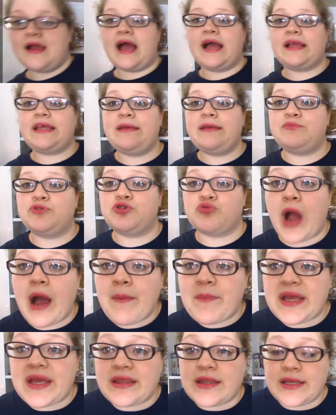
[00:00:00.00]
I keep
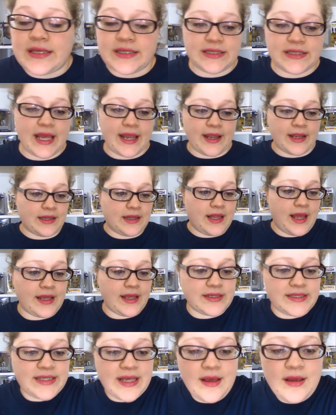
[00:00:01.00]
dropping these dang
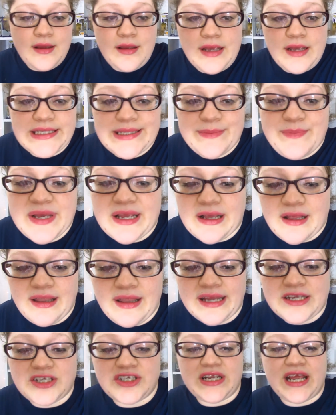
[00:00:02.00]
things. It's a big
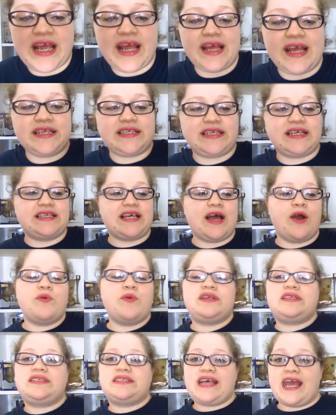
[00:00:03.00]
collection. Is because I
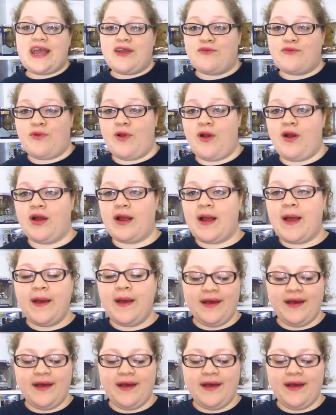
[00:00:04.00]
always say it wrong.